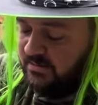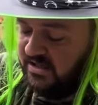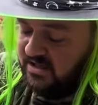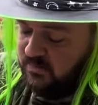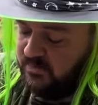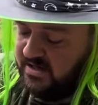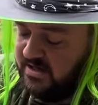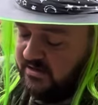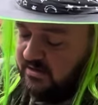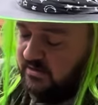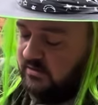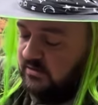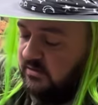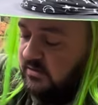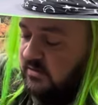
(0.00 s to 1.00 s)
it in the bag
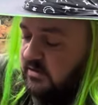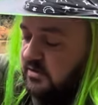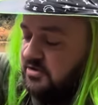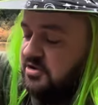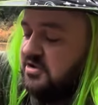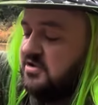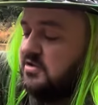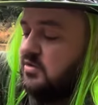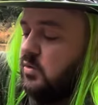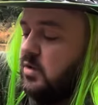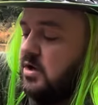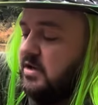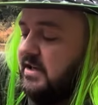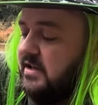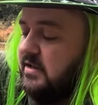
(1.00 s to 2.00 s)
and just
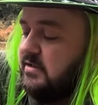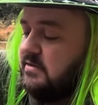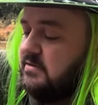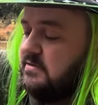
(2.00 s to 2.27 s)
squirt it in.